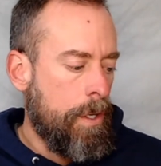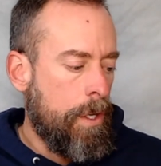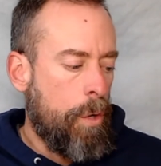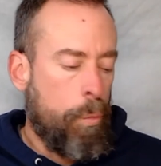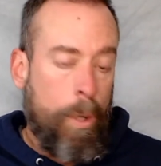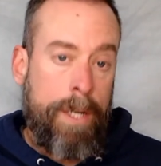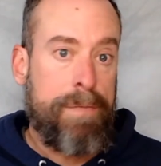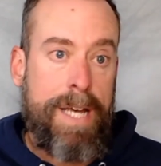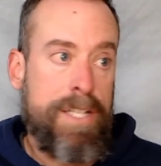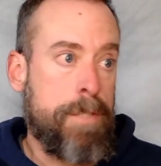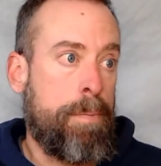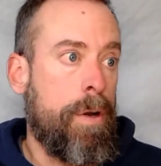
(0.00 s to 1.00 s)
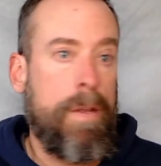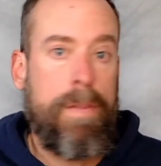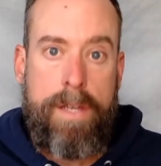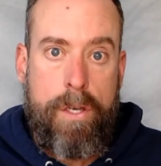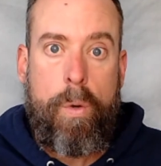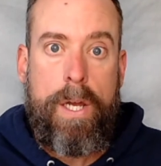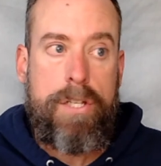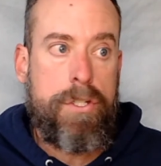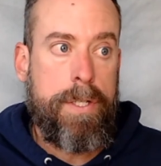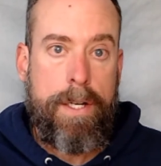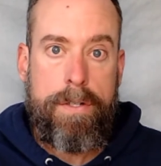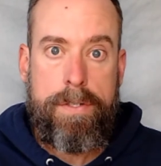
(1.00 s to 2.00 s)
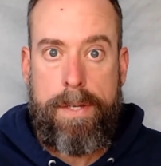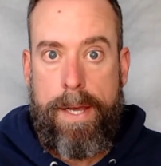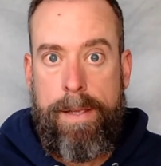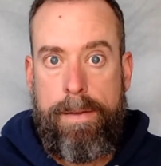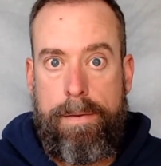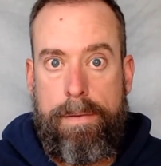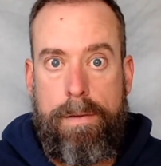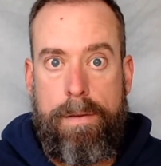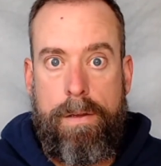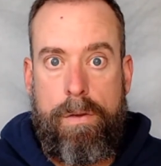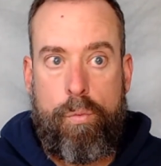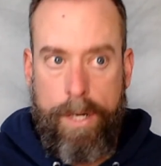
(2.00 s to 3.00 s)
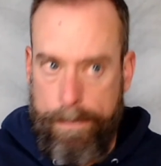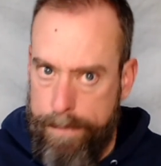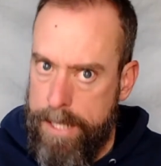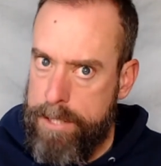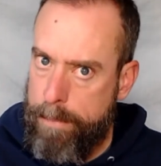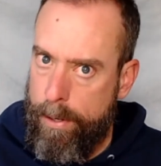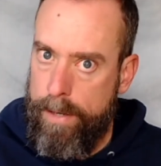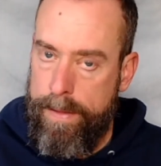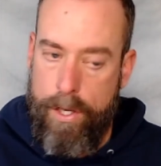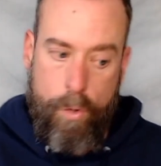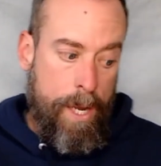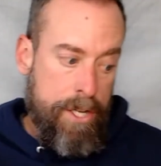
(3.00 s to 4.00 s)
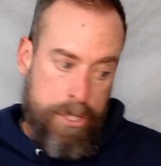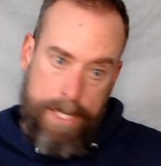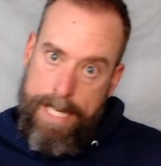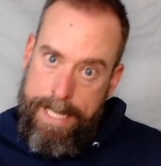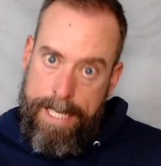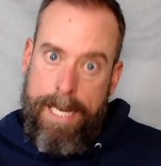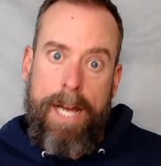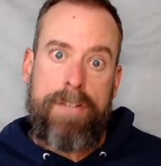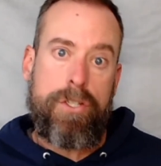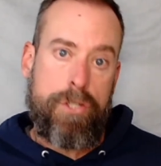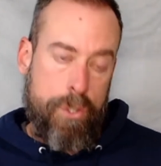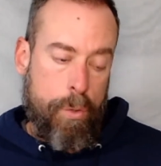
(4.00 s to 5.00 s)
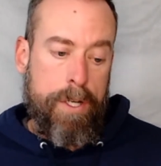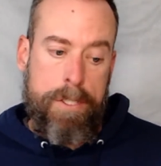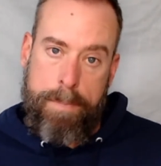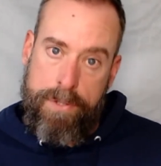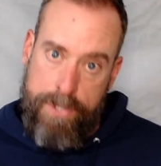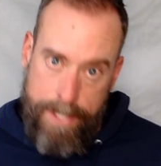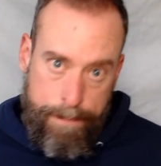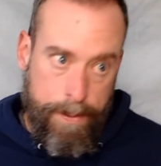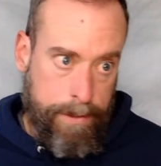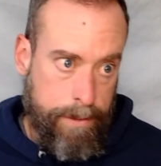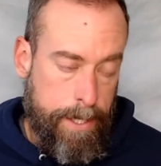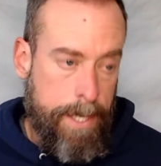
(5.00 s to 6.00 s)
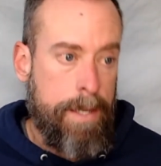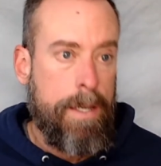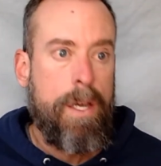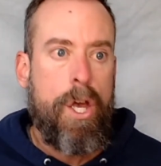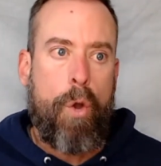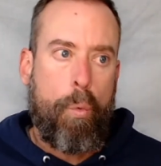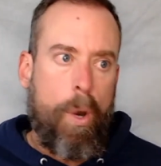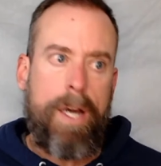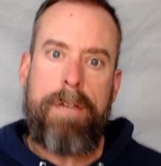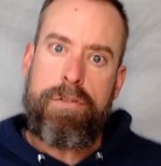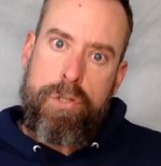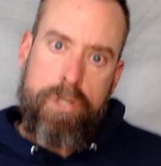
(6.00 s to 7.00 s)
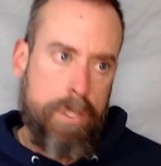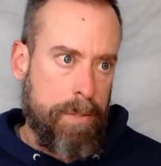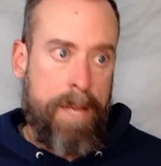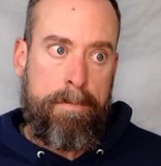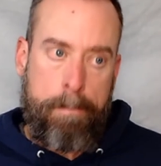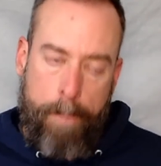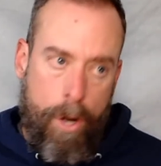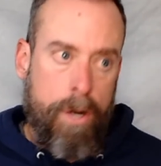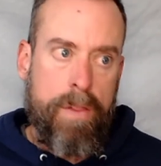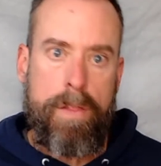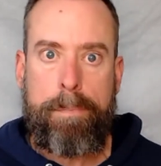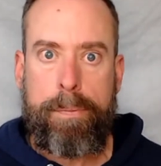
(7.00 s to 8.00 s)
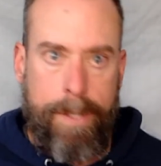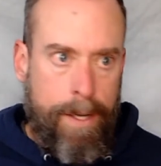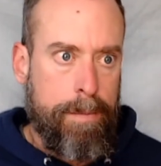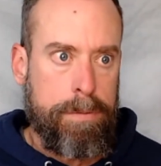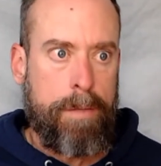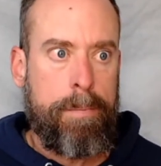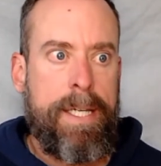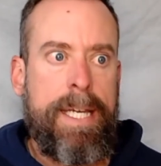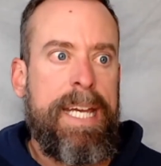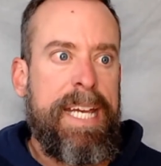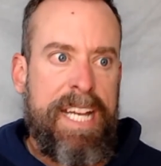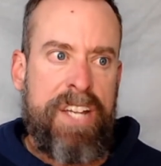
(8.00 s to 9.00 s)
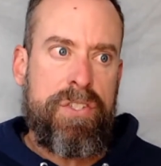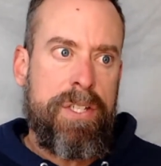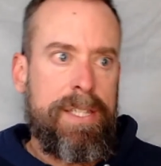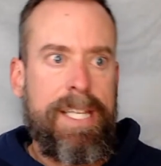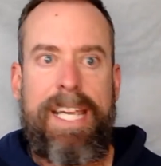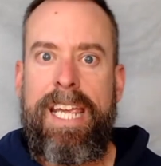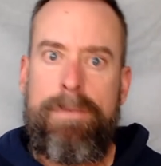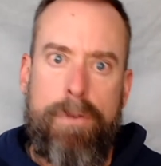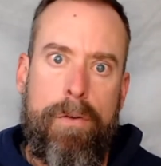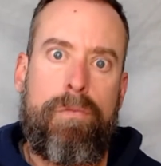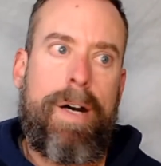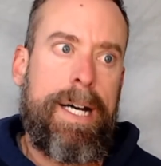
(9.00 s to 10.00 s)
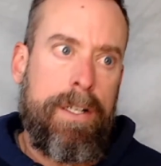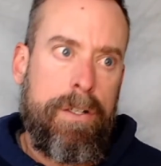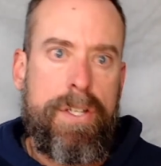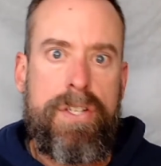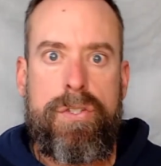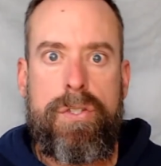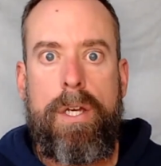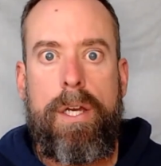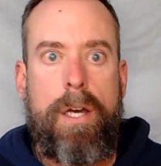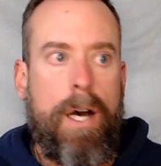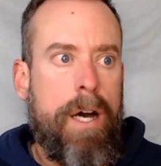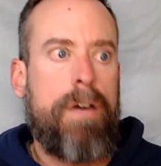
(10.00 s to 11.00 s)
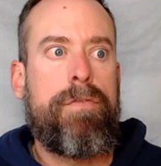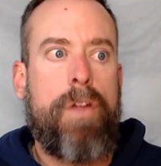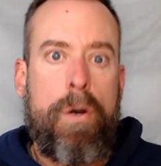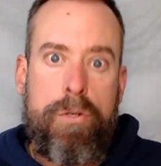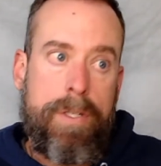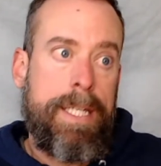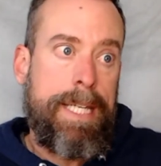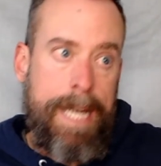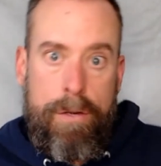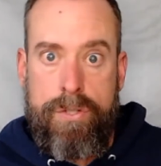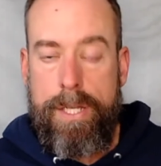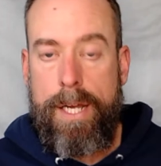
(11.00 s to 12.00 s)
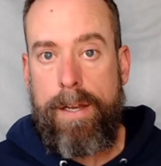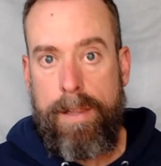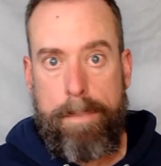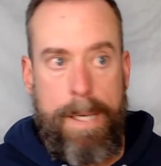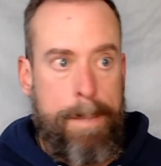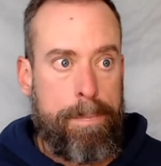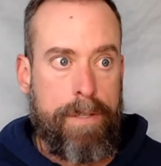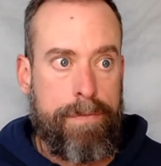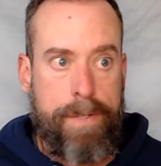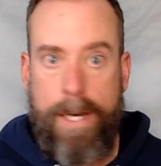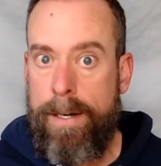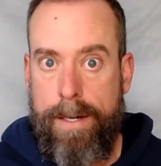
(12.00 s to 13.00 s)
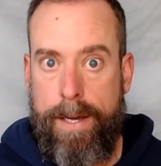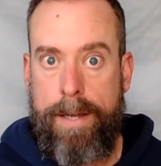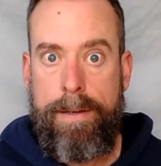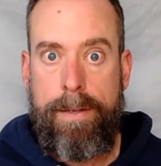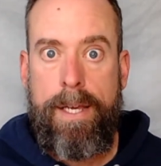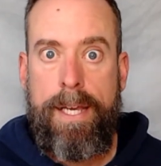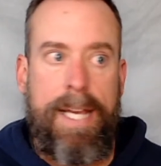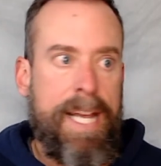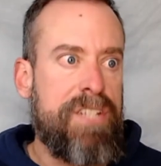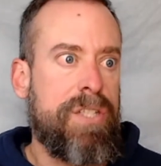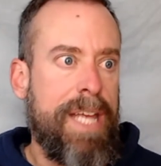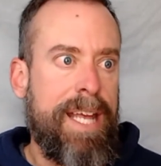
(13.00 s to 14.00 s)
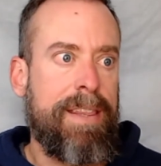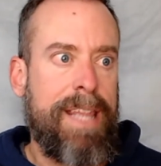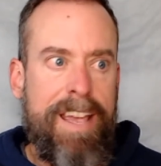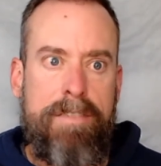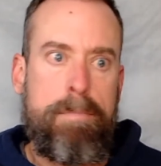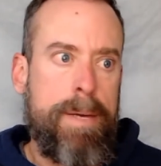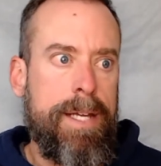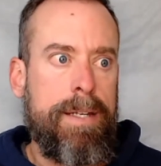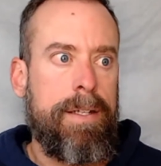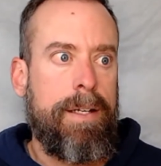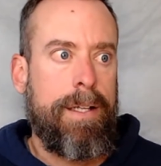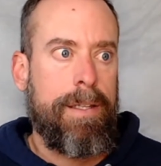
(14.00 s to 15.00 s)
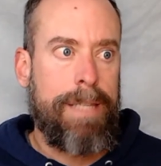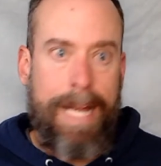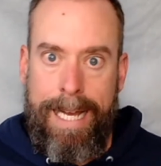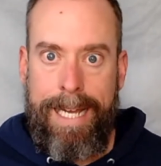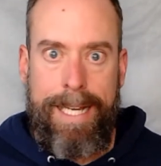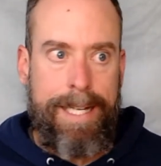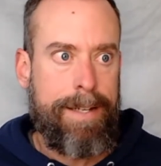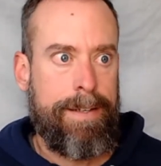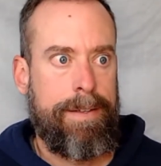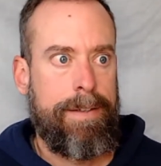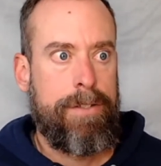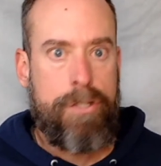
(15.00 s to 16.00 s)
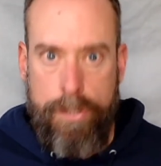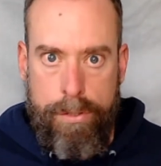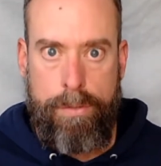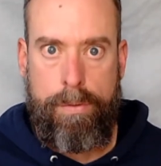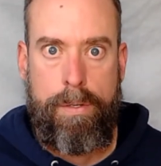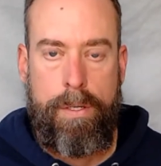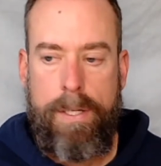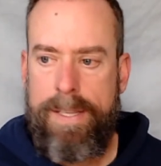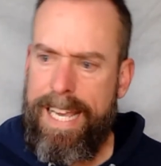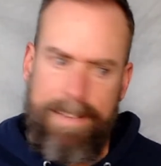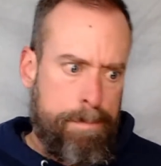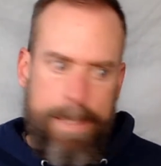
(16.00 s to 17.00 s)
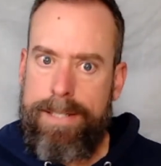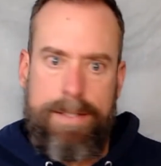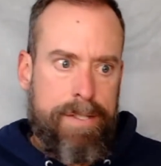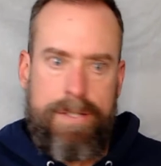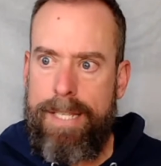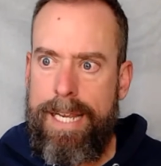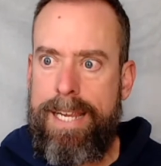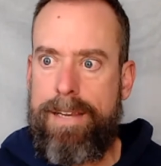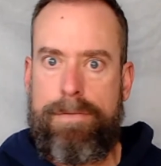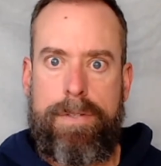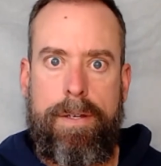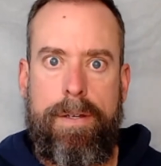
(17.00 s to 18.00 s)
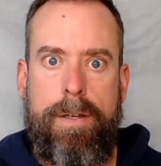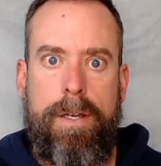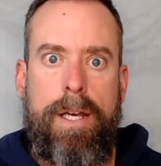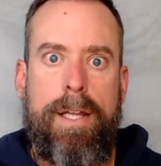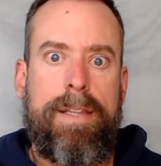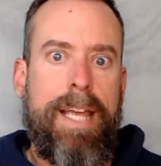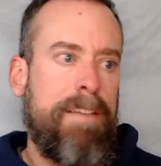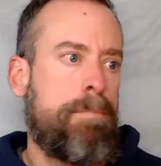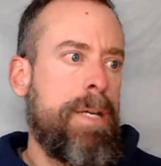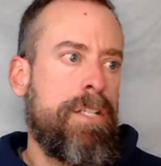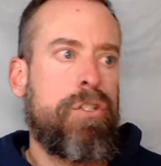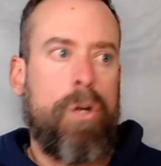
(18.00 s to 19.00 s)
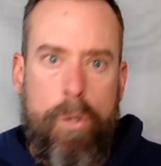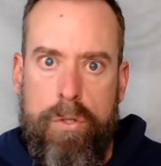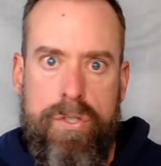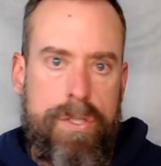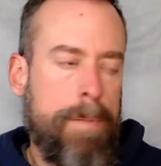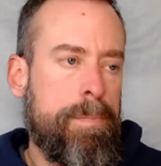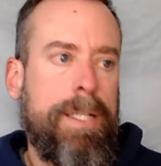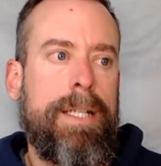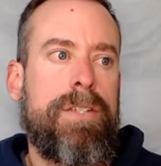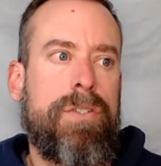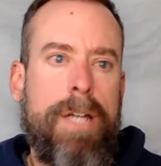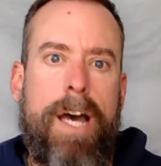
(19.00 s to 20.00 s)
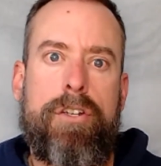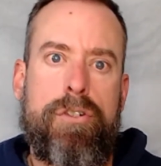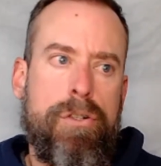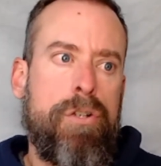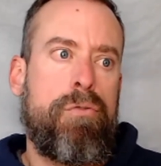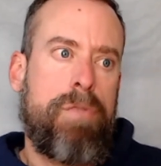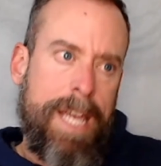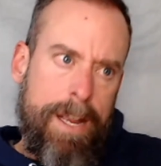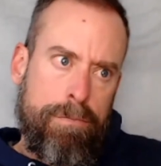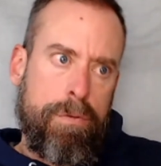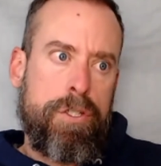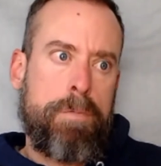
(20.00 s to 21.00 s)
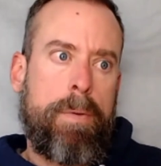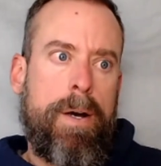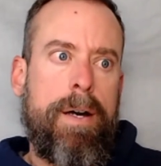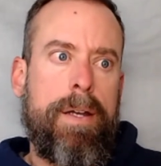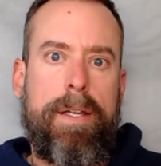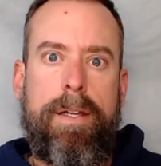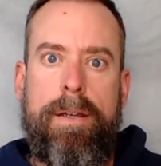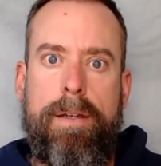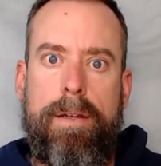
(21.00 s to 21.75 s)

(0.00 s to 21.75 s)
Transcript: What if that's part of the equation here today? What if that's part of the equation? In the Isaac story specifically, what if, if part of the problem isn't the evil vileness of those on the outside of the people of God? It's that they've been lied to. They've been deceived. They've been told something that's not true. They've responded,